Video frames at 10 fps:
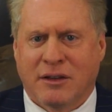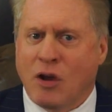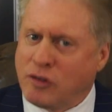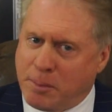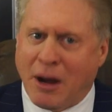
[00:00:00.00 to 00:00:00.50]

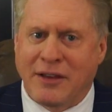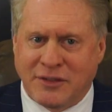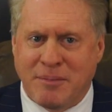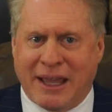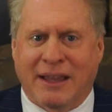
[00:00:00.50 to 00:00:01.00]
No surprise
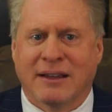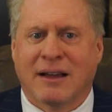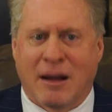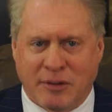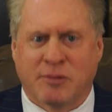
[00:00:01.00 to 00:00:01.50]
to me.
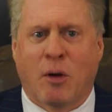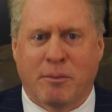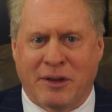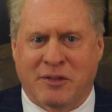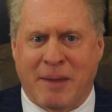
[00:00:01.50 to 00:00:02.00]
I'm a small
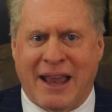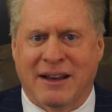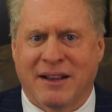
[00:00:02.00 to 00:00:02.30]
businessman.